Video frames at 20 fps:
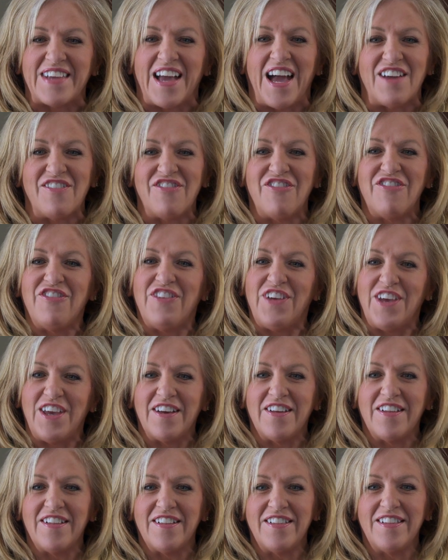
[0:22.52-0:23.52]
I
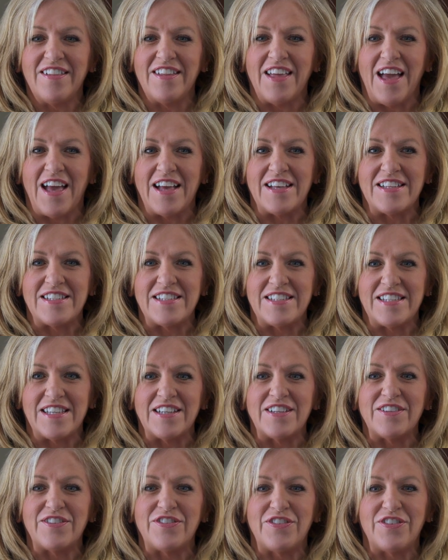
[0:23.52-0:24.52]
feel as
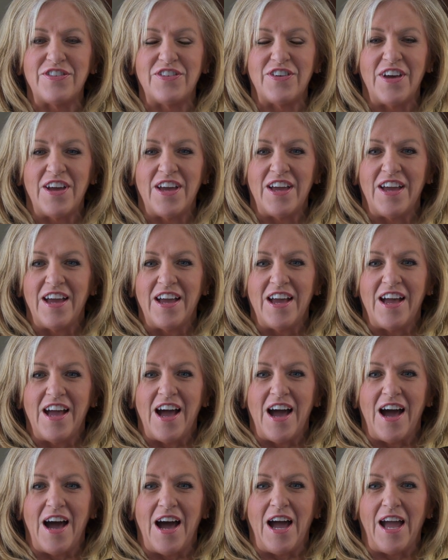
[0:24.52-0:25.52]
if
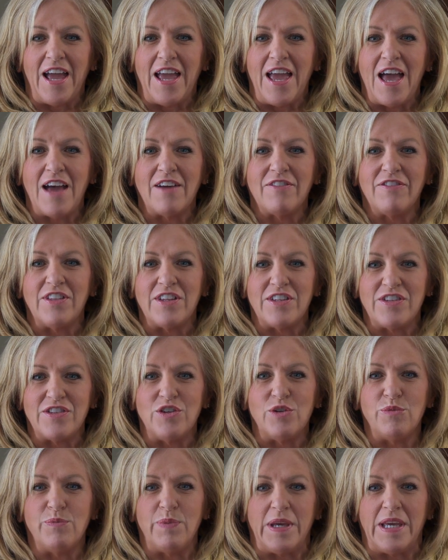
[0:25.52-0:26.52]
I have this
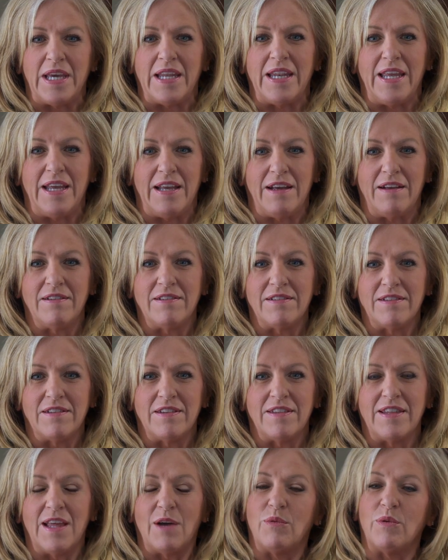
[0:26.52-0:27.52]
new beginning
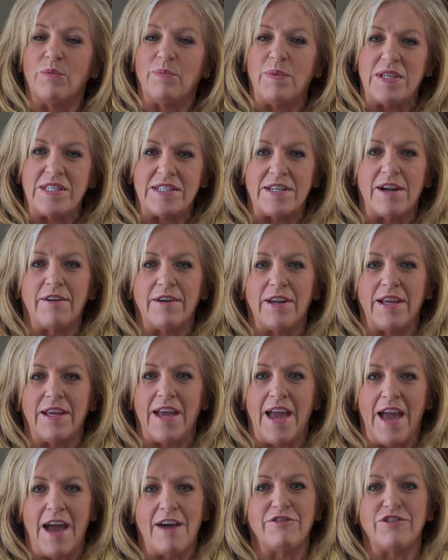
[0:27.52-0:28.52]
that will be
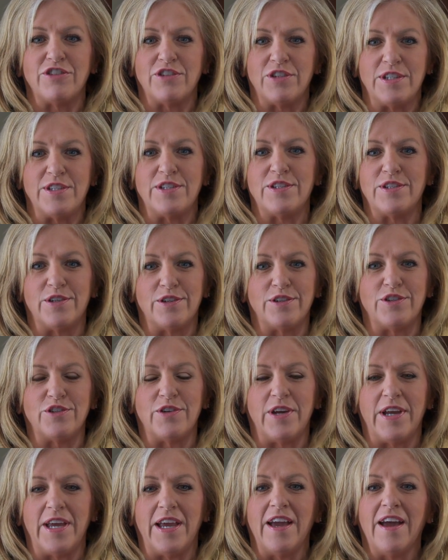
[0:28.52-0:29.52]
starting after this
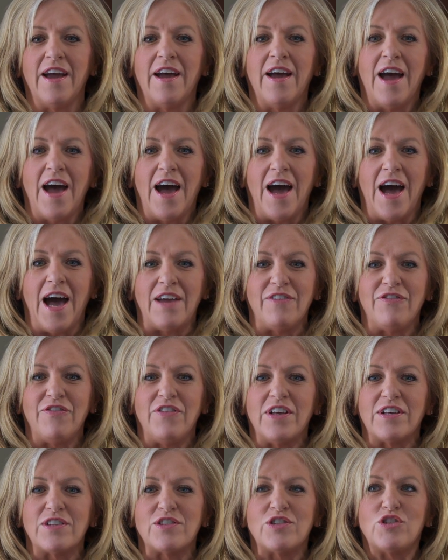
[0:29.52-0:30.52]
surgery. I
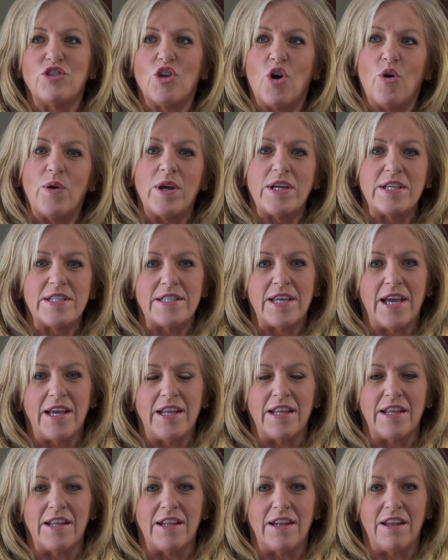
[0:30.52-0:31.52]
feel so
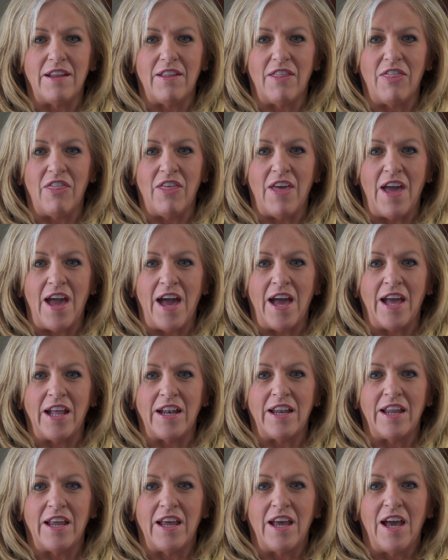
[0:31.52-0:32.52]
excited
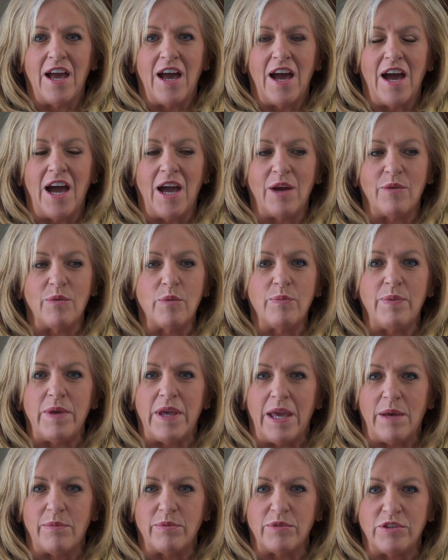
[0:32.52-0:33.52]
that I will
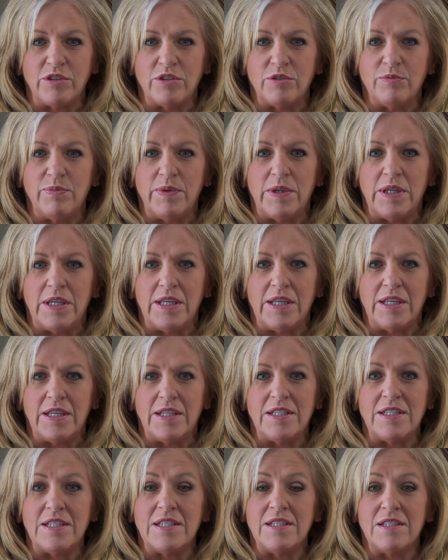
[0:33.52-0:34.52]
be able to
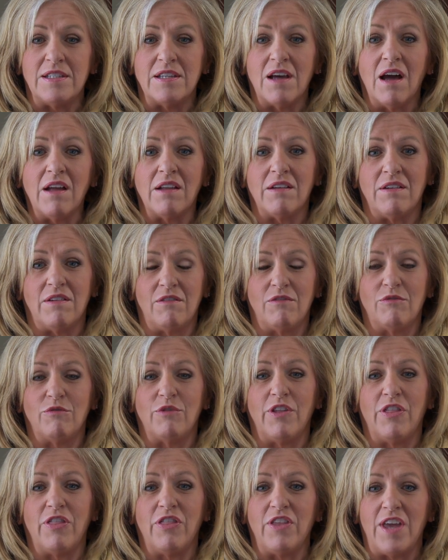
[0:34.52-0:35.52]
be done
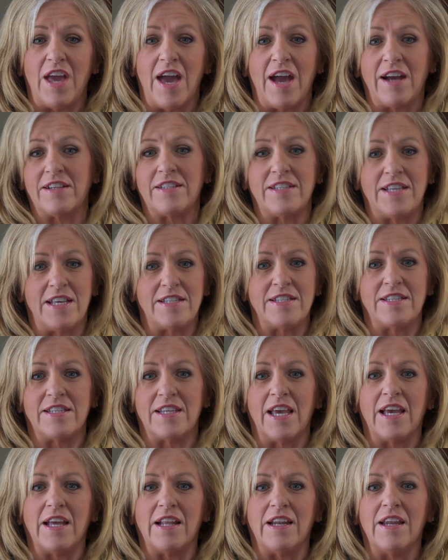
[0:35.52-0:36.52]
with the excess
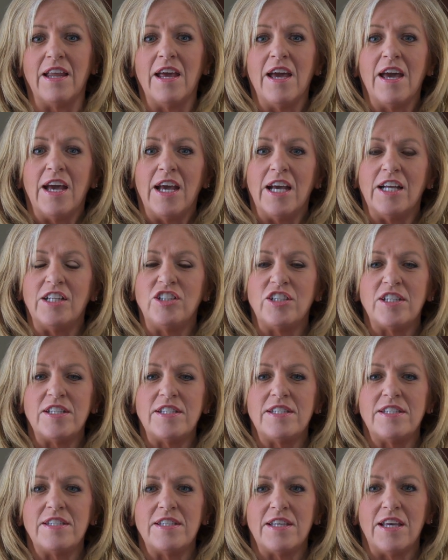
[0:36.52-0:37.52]
skin. It
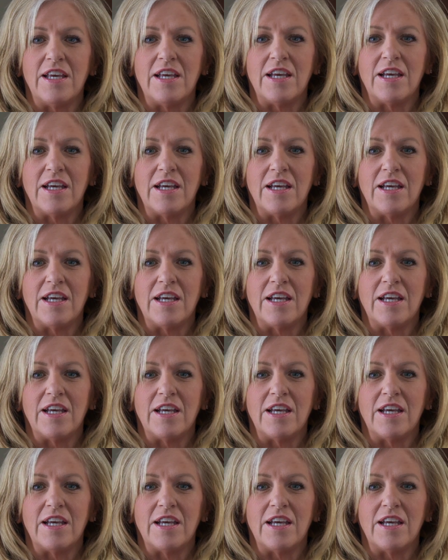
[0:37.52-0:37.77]
just